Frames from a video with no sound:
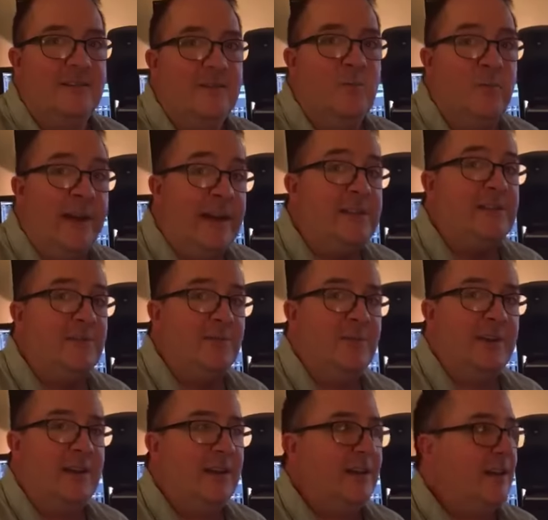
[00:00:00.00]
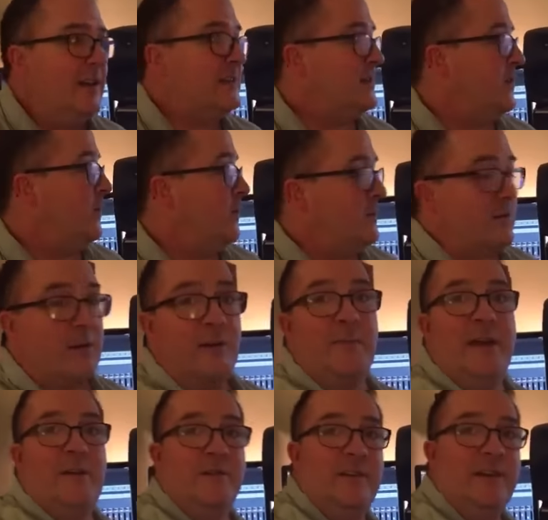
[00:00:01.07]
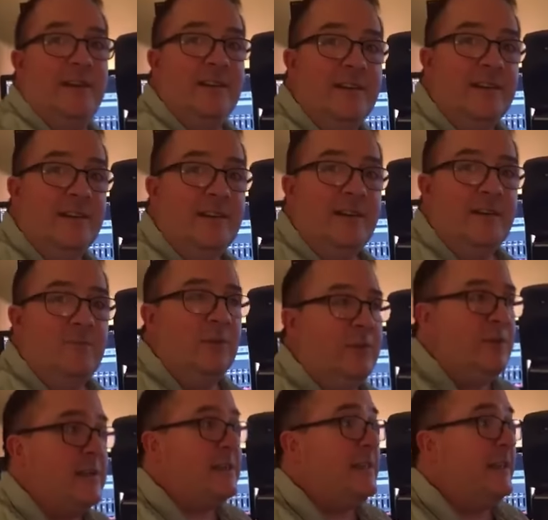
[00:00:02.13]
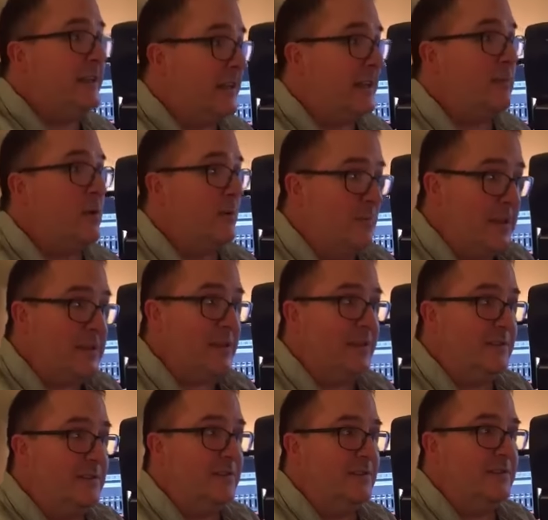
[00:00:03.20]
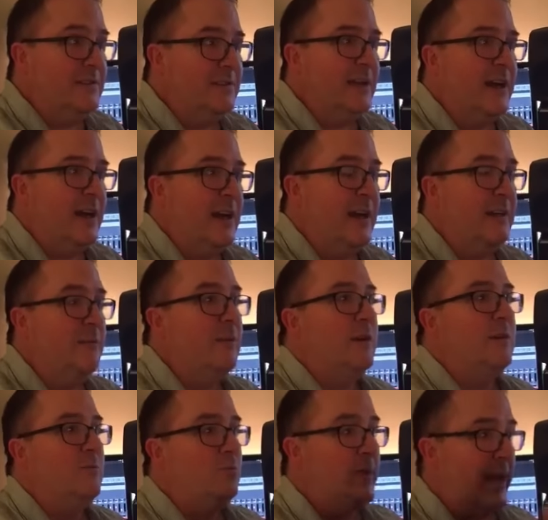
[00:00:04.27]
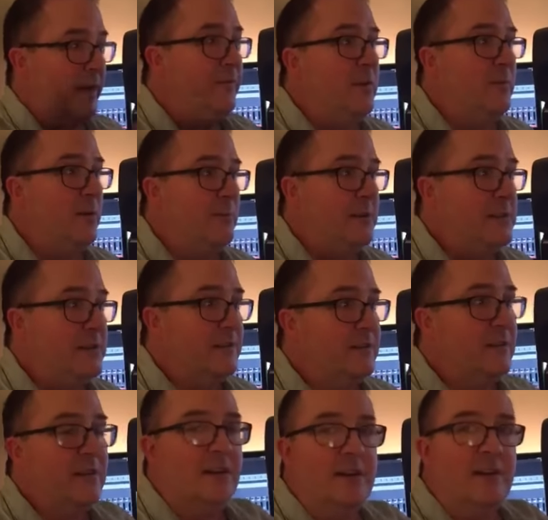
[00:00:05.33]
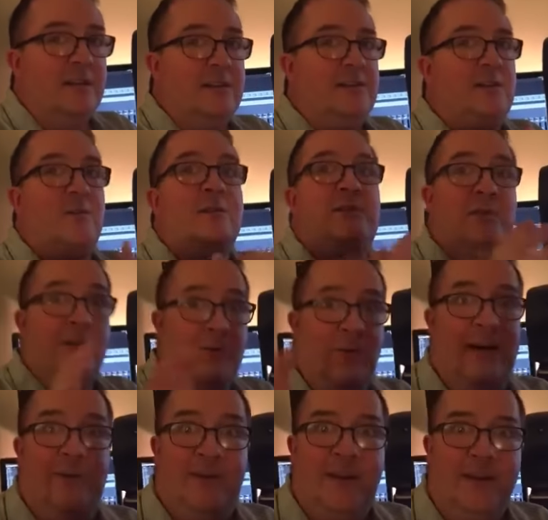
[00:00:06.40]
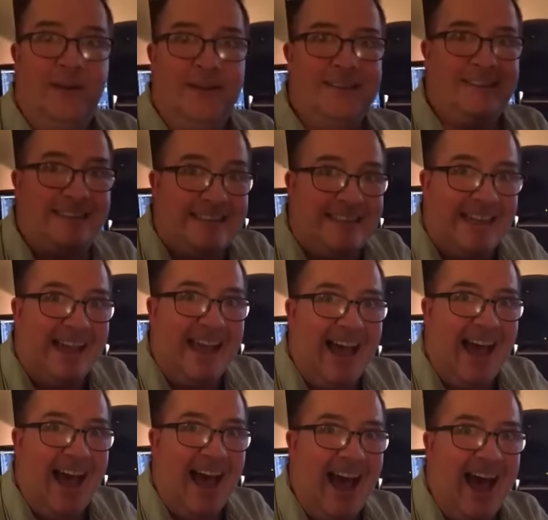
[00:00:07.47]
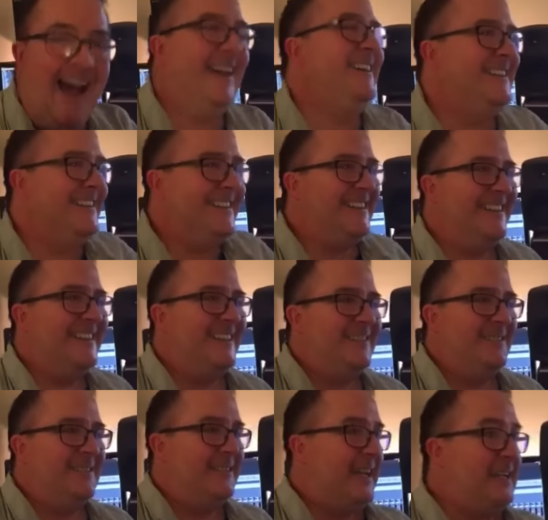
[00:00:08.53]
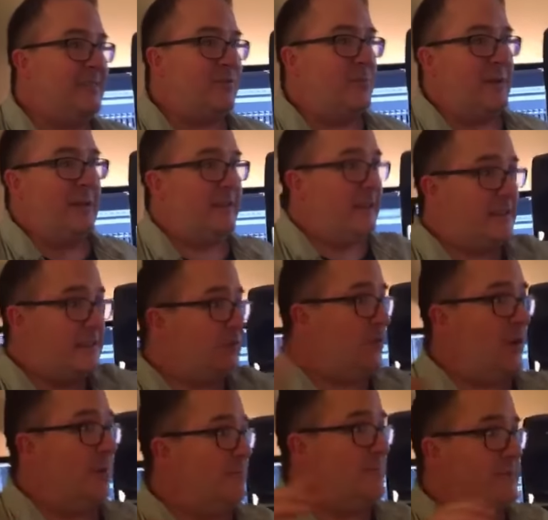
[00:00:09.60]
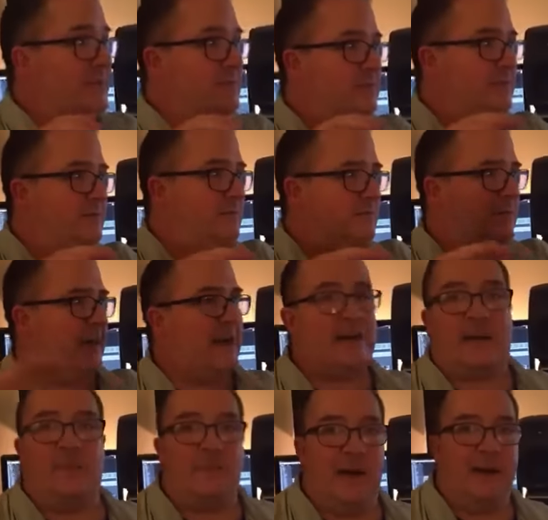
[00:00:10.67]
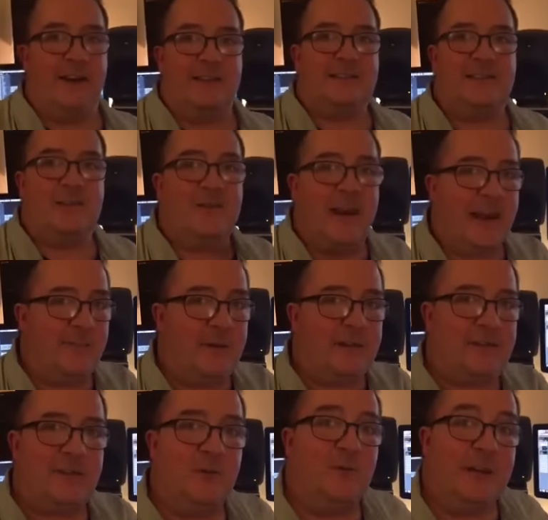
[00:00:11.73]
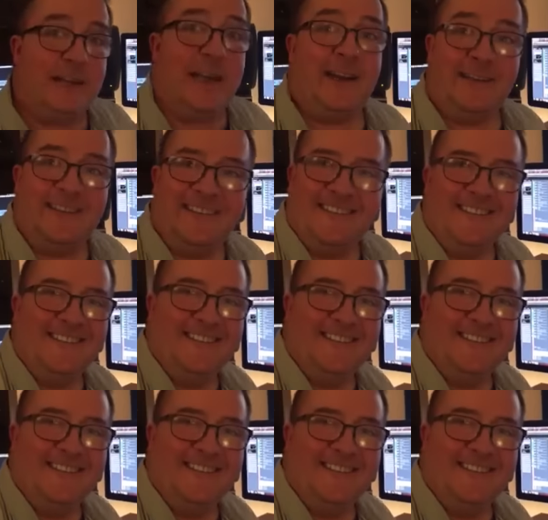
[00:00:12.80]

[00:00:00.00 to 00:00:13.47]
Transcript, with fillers: very soon it's all gonna be out there. We just needed a permission. Uh-huh. uh, we have the permission. Yes. So it's gonna go out there. Woo! Perfect. Instrumentals, drums, acapellas, you name it, you will get it.